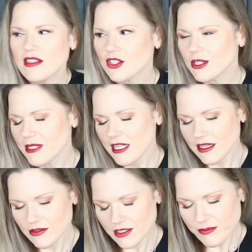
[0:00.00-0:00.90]
Show me the
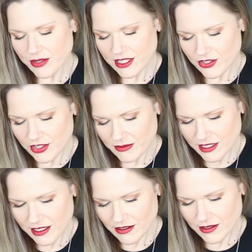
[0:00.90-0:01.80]
outcome, please. Show me
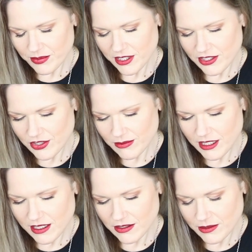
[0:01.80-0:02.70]
the outcome, please. Show me
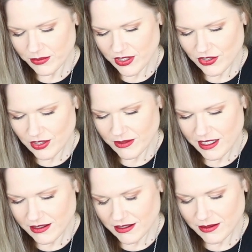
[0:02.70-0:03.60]
the outcome, please. Show me the
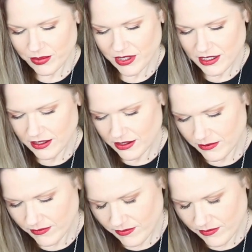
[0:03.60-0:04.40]
outcome, please.